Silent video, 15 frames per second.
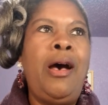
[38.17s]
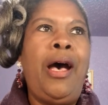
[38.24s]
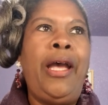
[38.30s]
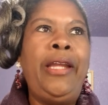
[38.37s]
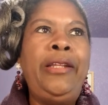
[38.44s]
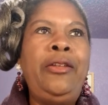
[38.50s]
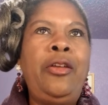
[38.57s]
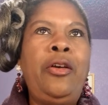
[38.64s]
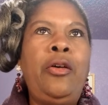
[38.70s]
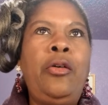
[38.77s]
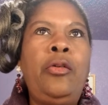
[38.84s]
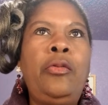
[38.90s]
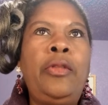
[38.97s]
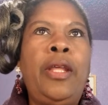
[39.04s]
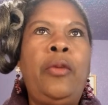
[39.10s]
I
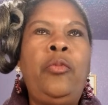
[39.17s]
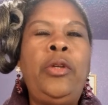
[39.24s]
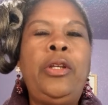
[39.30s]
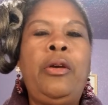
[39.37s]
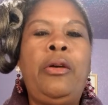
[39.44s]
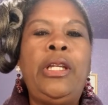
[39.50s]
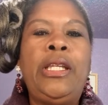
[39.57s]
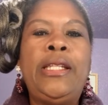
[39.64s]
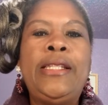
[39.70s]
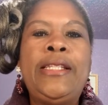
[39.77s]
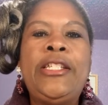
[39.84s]
know that we are in